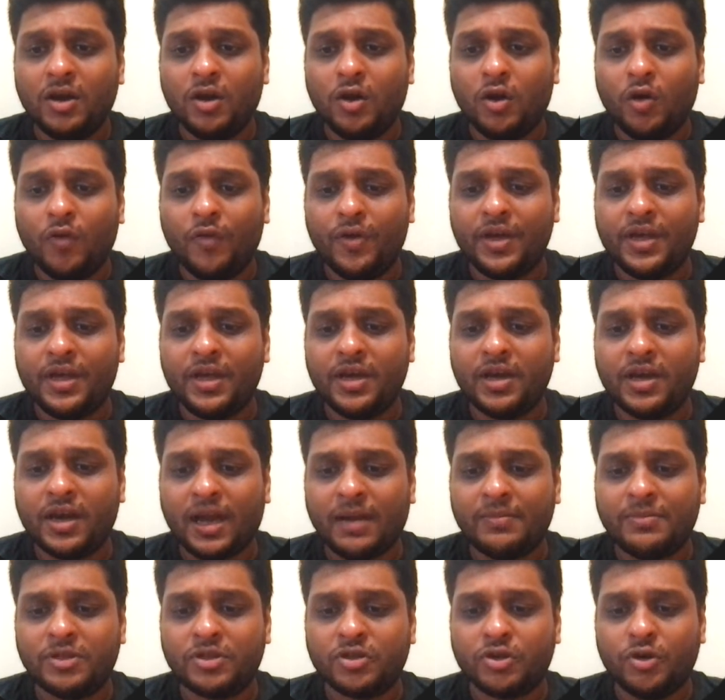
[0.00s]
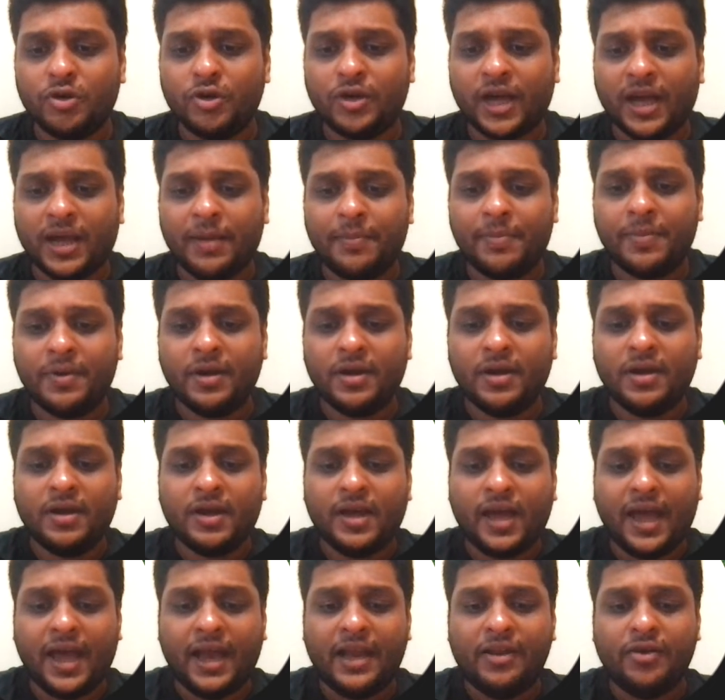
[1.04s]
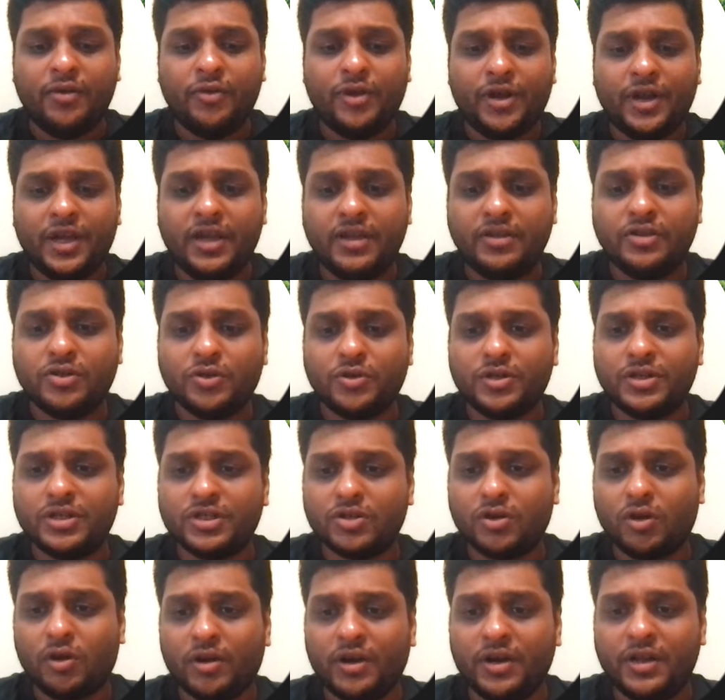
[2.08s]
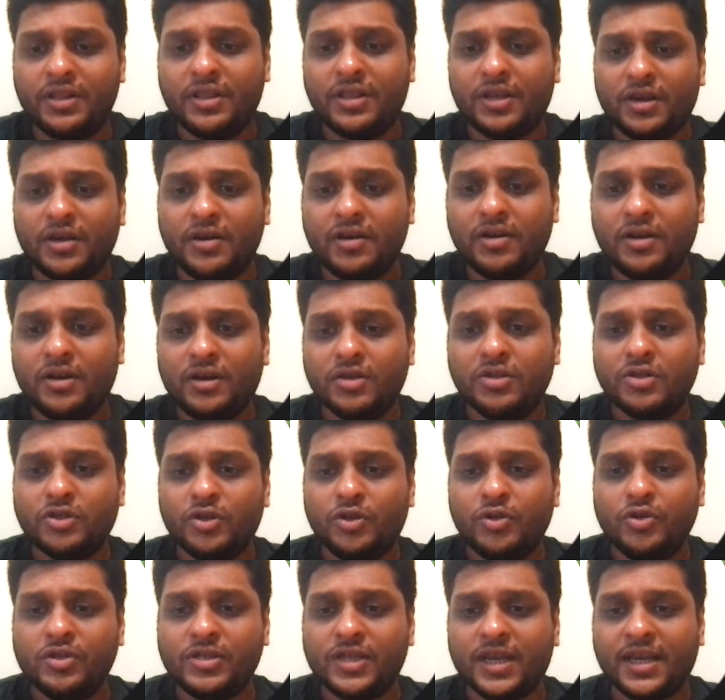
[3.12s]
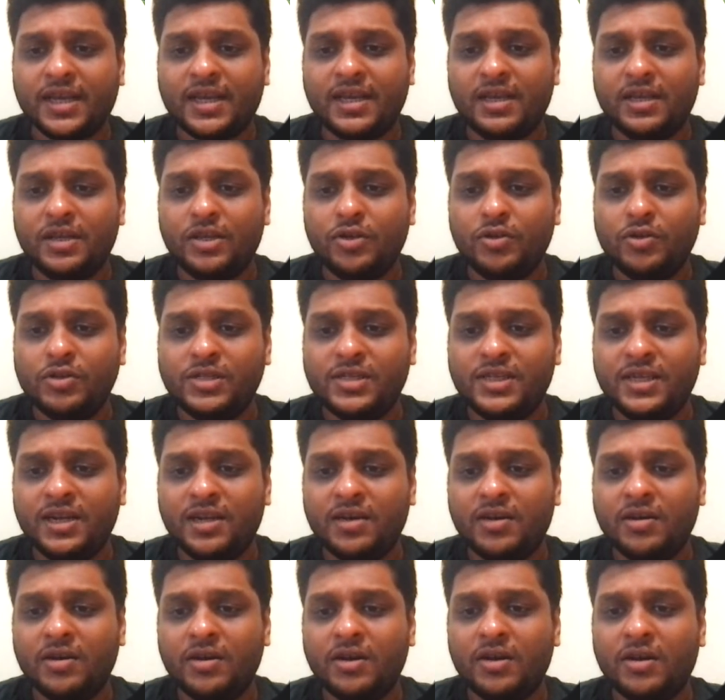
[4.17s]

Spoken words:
Over here I'm just going to type LUT, so it is already there. So you'll see a